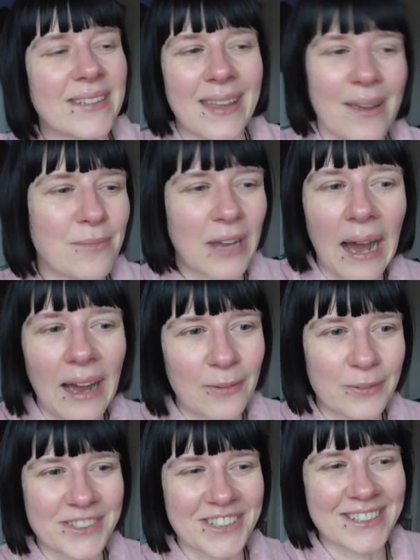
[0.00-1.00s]
same
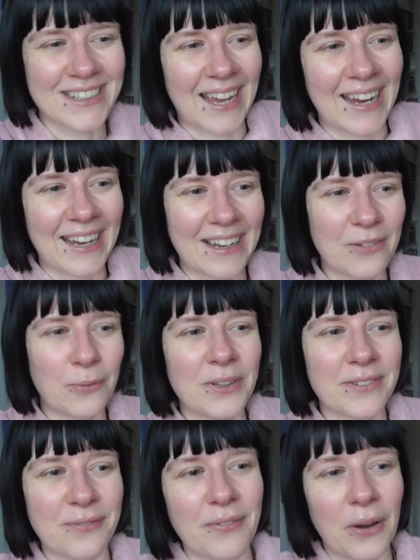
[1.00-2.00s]
time it just like
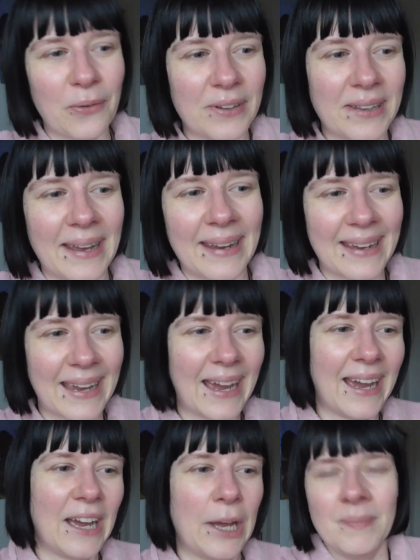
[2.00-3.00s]
was very like
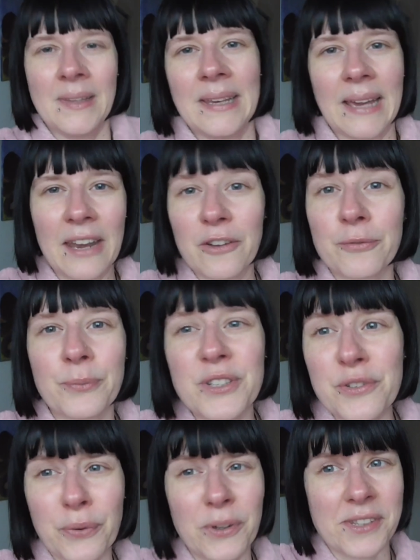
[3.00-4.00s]
kind of
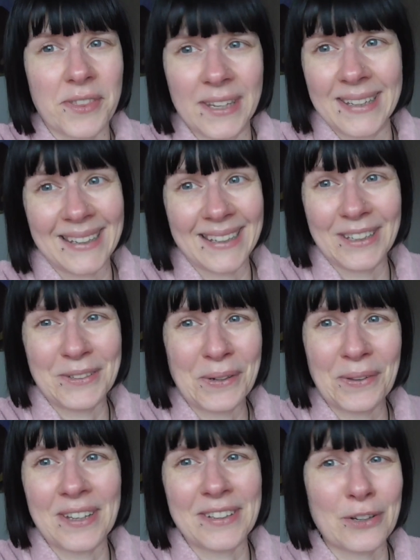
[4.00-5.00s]
wishful thinking, you
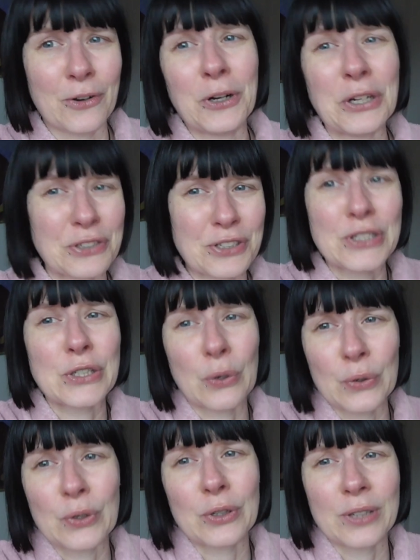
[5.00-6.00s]
know, that they're all just
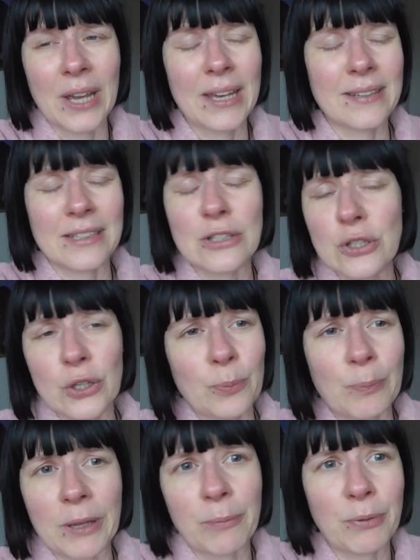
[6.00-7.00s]
so good, such
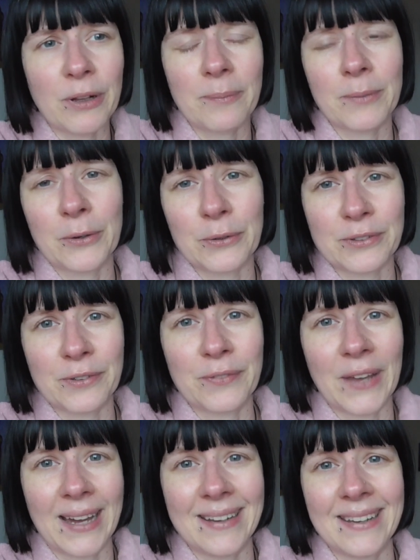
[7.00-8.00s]
good people, and because of
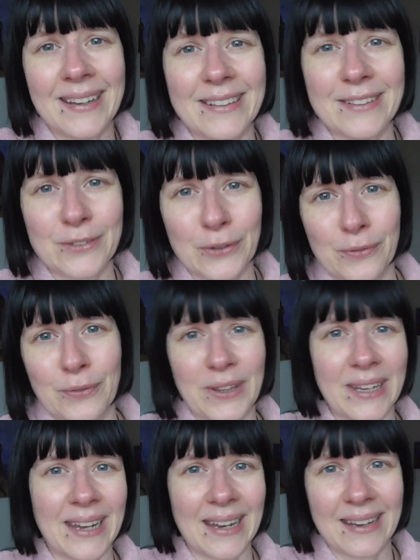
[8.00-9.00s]
that they deserve what
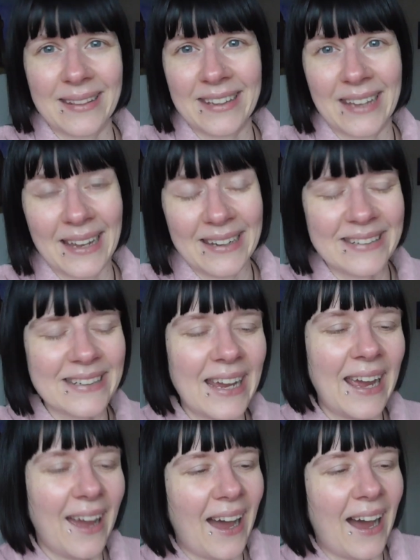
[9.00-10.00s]
they get at the end.
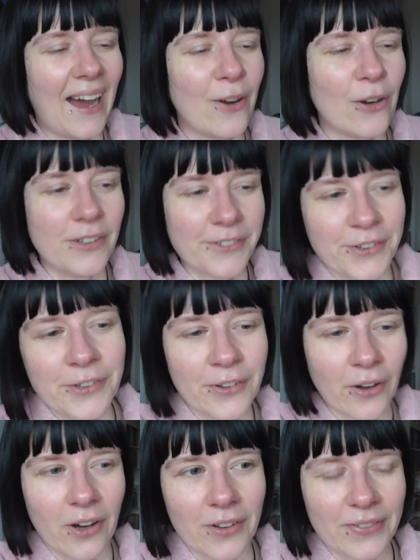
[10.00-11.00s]
I also
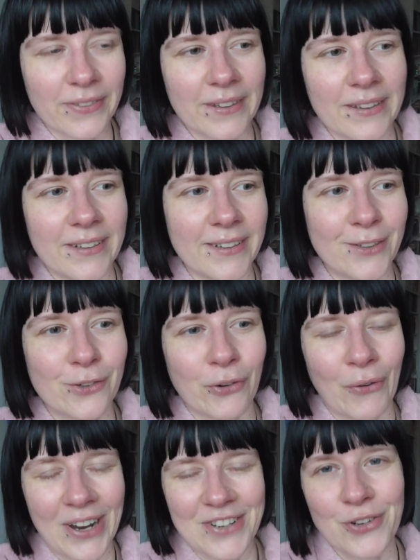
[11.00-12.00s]
thought the
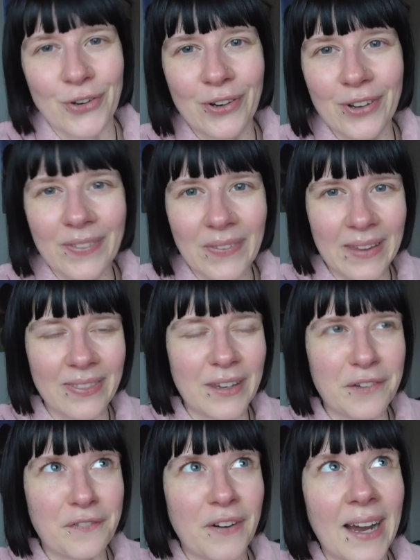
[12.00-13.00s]
treasure that
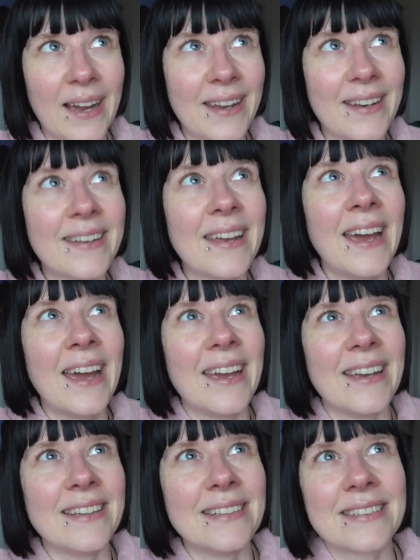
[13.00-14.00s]
they find
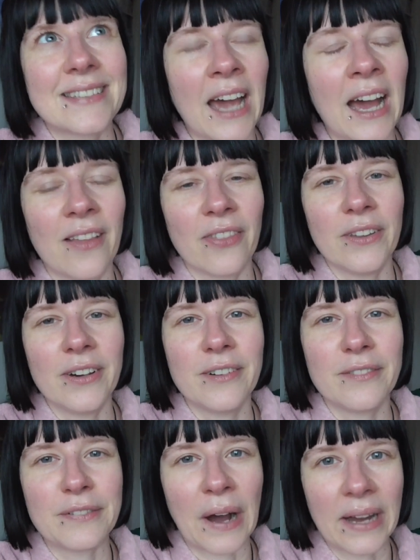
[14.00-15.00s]
is
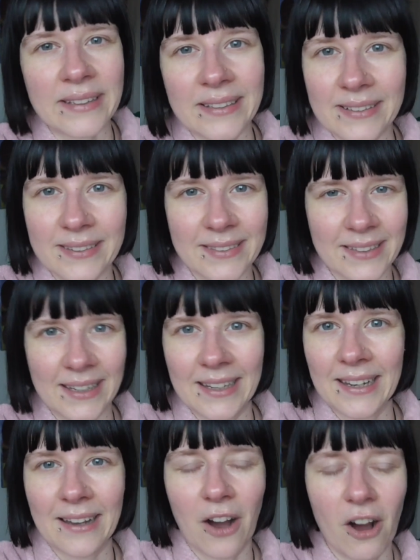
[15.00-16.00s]
the funniest
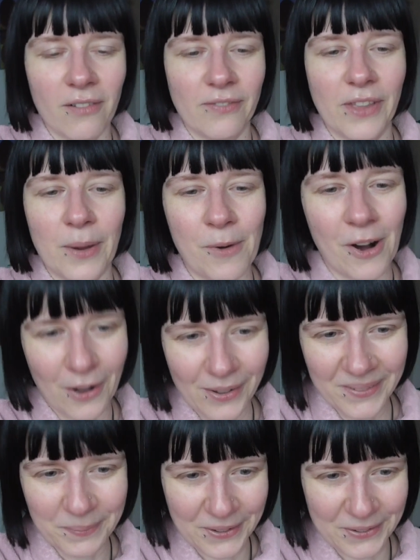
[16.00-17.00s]
thing of them
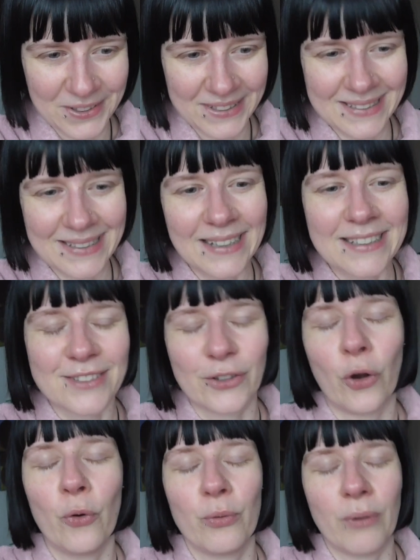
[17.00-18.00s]
all because it's like
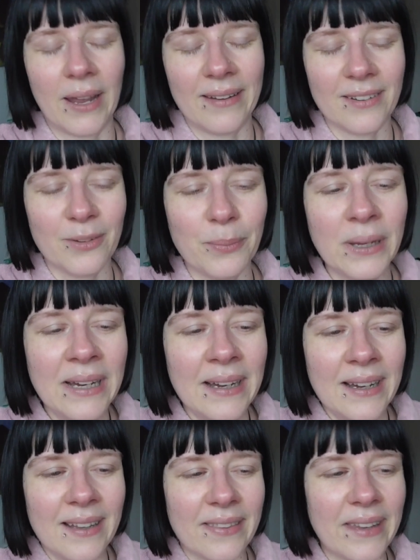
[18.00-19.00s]
so random.
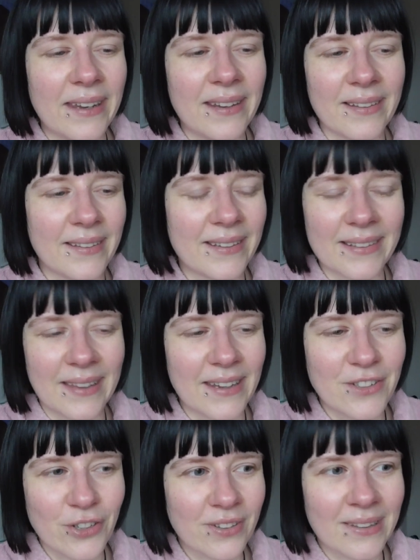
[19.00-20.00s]

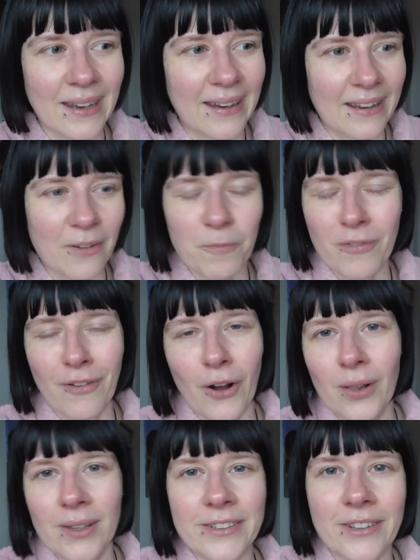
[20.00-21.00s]
They just like
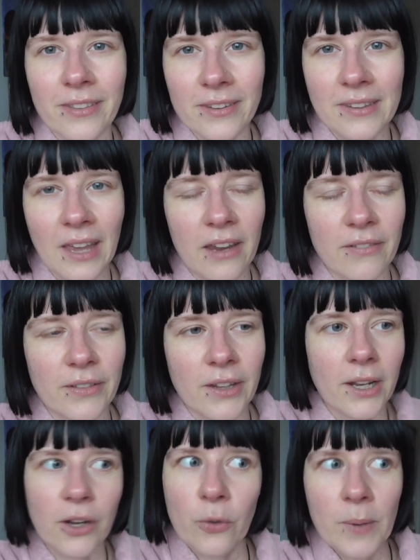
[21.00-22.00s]
fall into this cave and
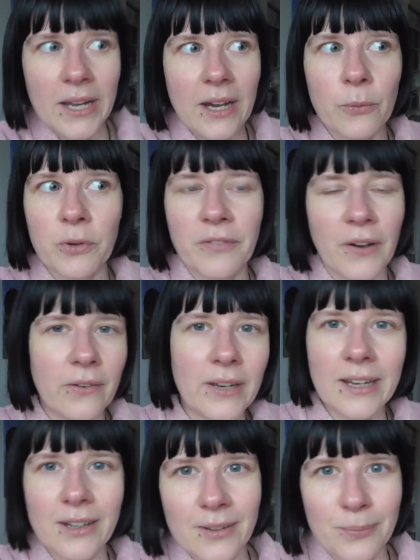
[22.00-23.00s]
they're like, oh my god, we found
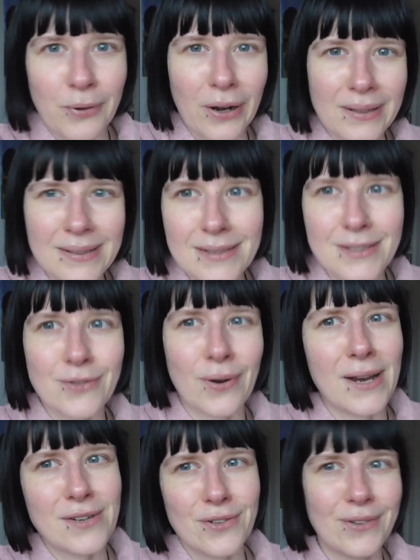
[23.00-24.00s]
like a priceless
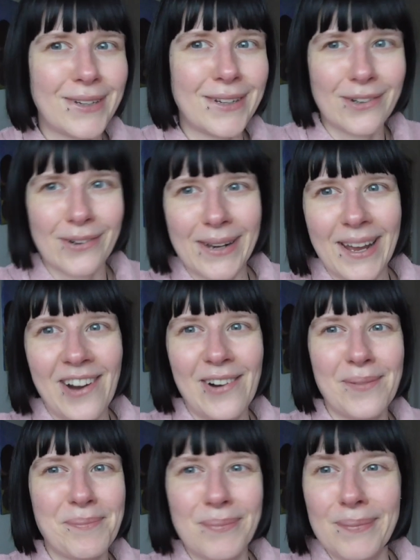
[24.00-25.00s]
treasure here, and
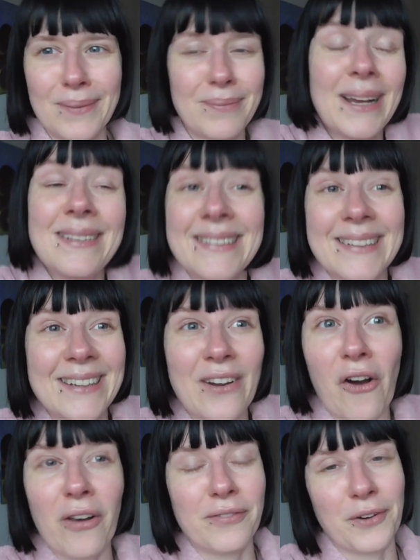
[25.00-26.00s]
now basically
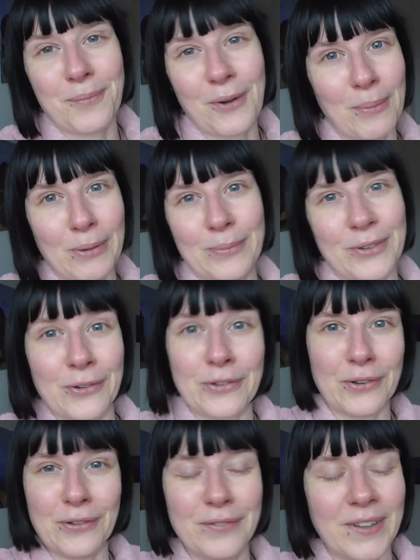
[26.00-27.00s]
all of our problems are
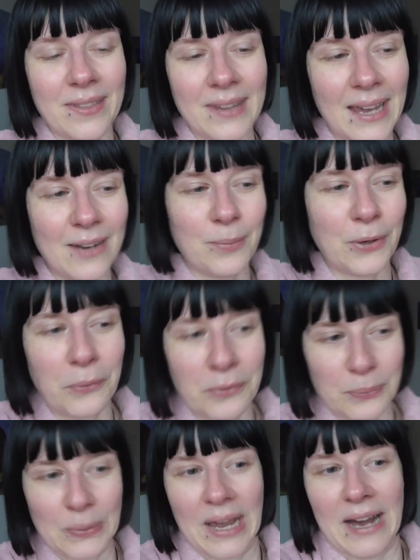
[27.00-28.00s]
solved in the end
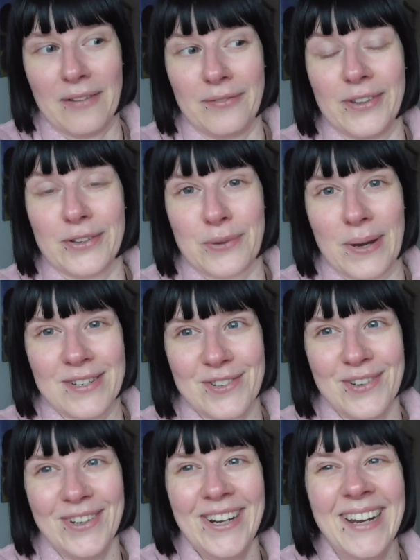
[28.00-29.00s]
because we have the
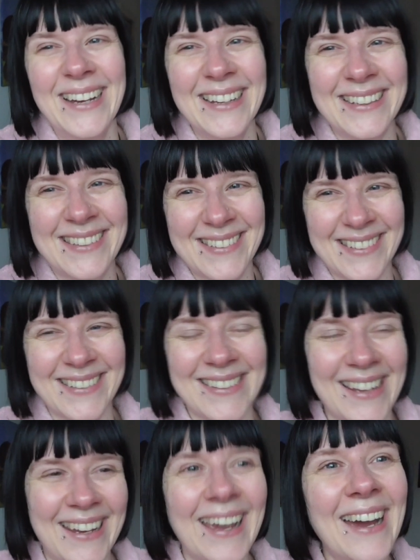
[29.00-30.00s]
treasure. It's
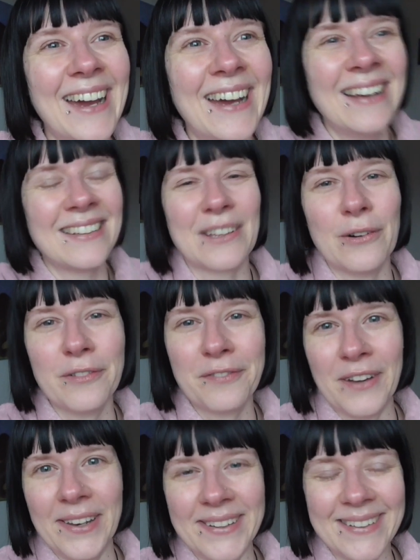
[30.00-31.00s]
just like so
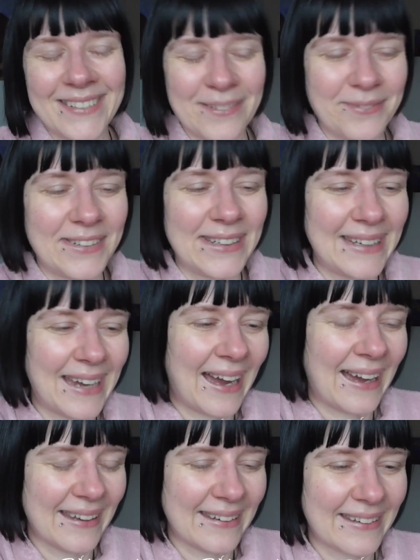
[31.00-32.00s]
funny to me.
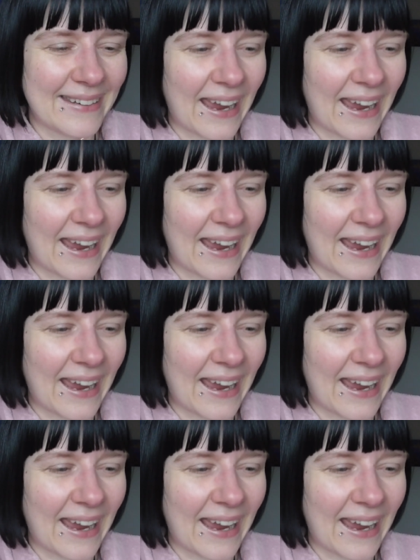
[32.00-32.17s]
And